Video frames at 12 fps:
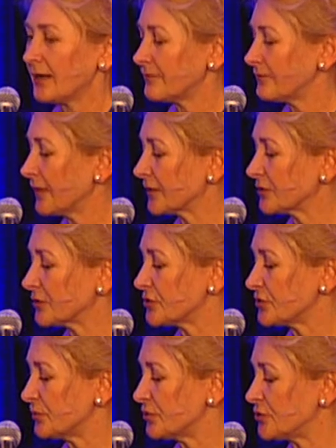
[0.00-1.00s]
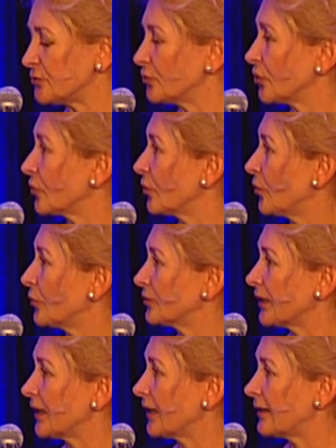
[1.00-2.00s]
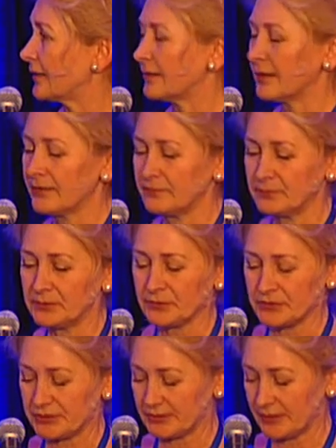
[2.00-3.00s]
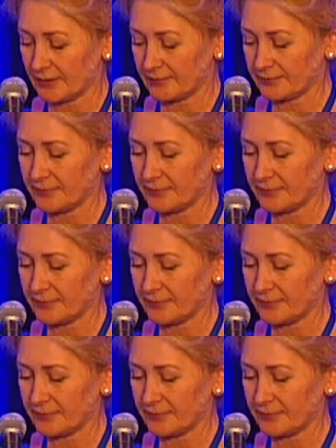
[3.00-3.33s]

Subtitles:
factors which work on P14ARF.